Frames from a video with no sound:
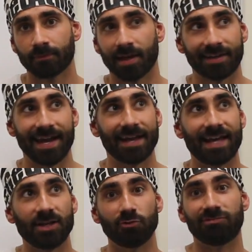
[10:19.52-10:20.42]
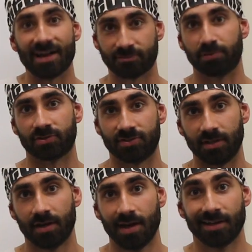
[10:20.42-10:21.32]
It can't get you less pussy.
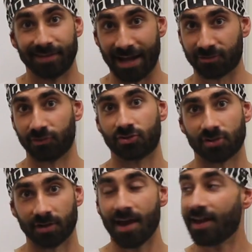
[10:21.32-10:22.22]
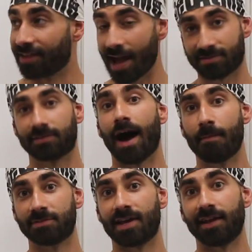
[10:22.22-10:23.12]
That's for sure. That's a
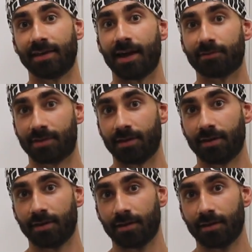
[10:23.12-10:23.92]
Damazetti guarantee.